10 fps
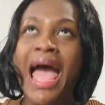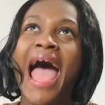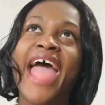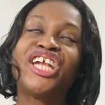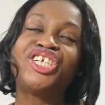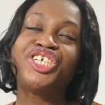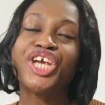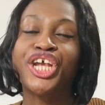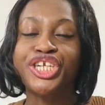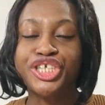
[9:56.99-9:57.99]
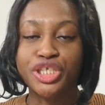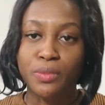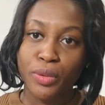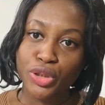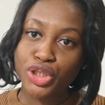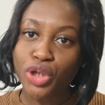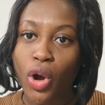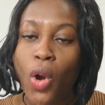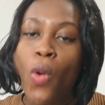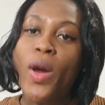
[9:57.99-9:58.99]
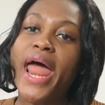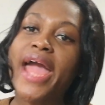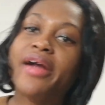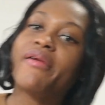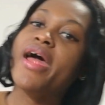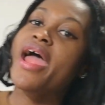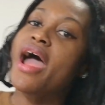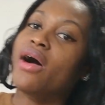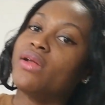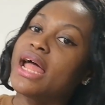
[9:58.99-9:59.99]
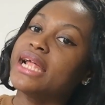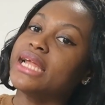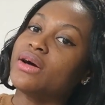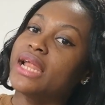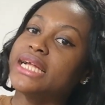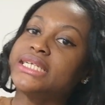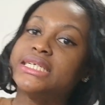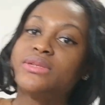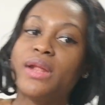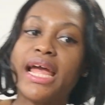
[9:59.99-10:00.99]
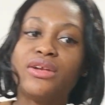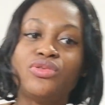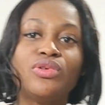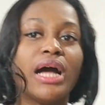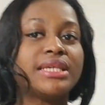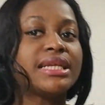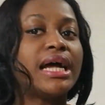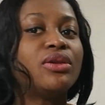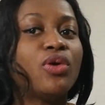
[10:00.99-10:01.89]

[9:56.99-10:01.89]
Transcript: I changed posture. When I cry, I'll lie down like this. When I do, I stand